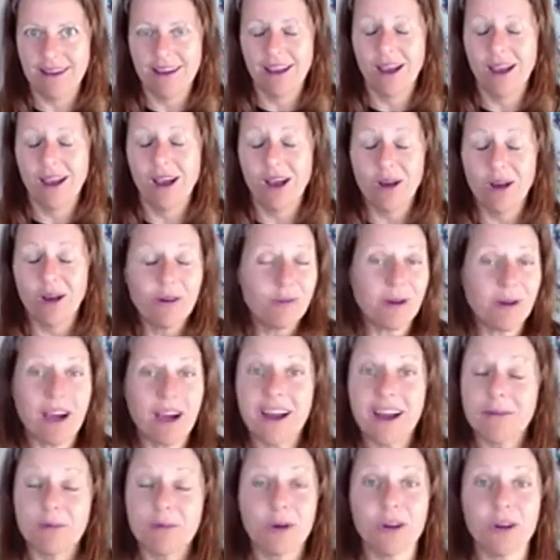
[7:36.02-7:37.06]
oh
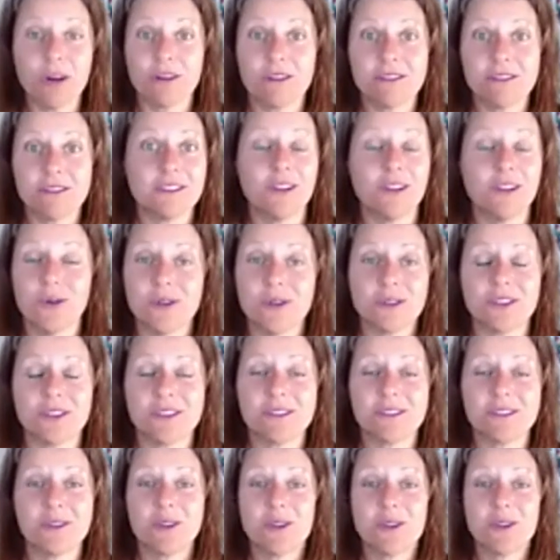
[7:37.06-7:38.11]
my Lord,
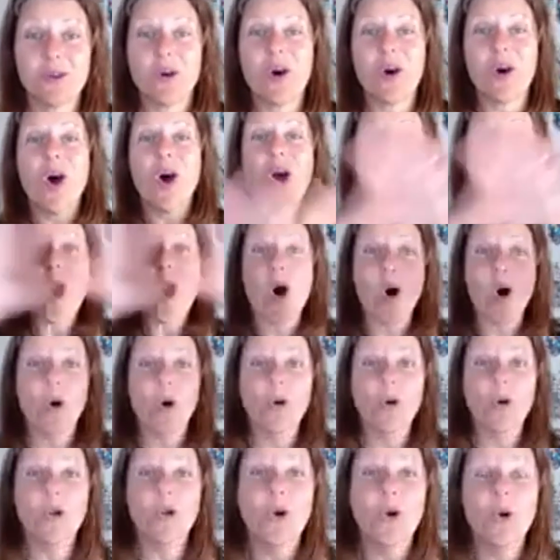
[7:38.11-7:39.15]
your
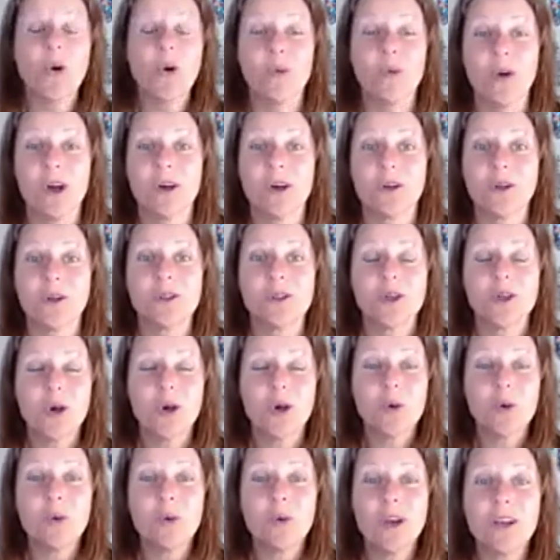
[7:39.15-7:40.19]
whole world
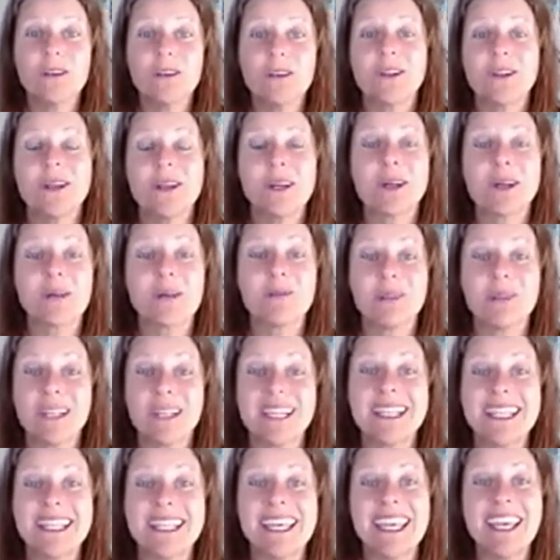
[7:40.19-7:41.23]
will
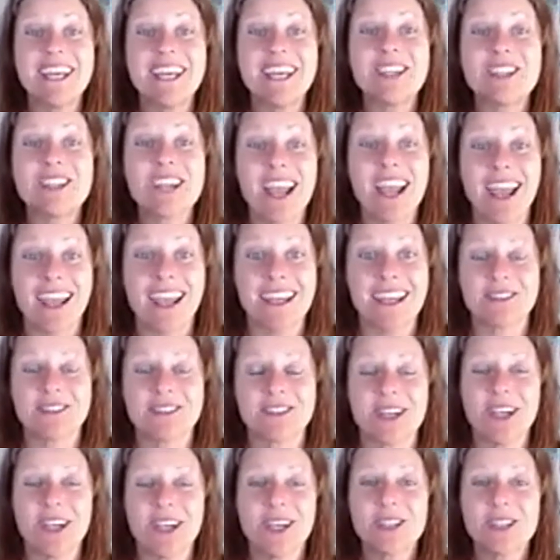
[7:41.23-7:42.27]
completely
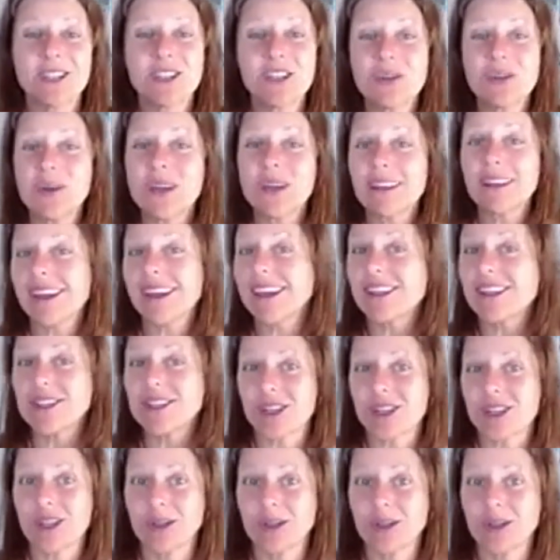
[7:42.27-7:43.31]
change. Doing the
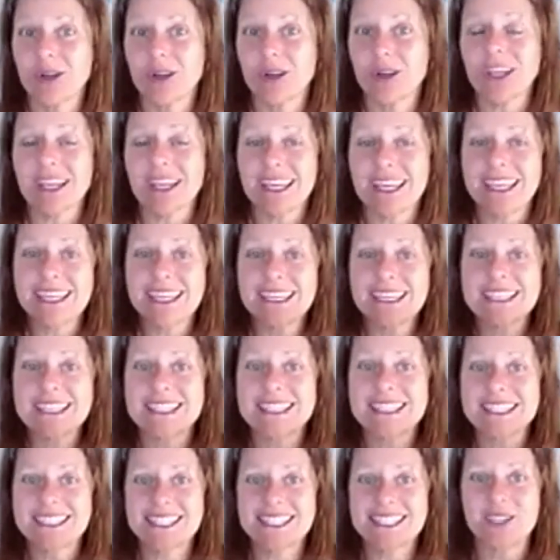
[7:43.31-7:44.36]
internal work is an
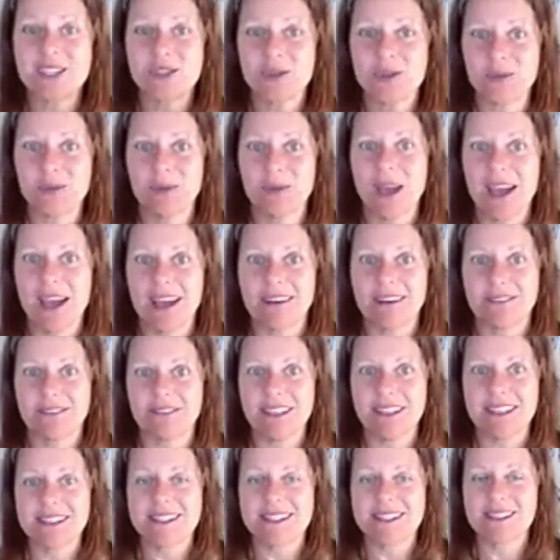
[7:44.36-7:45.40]
essential part of
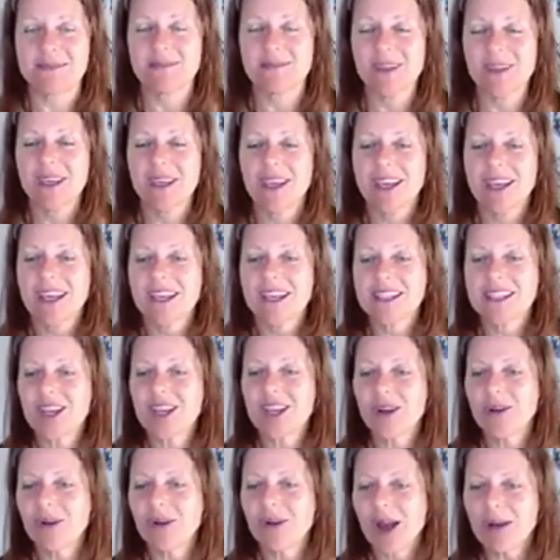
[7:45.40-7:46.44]
this.
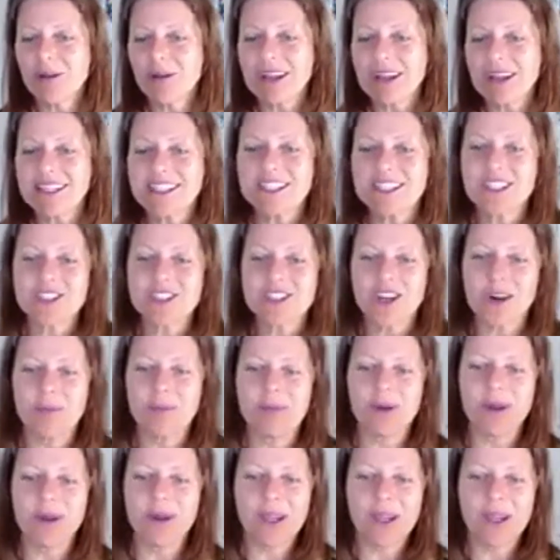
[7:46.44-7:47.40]
So I'm going to stop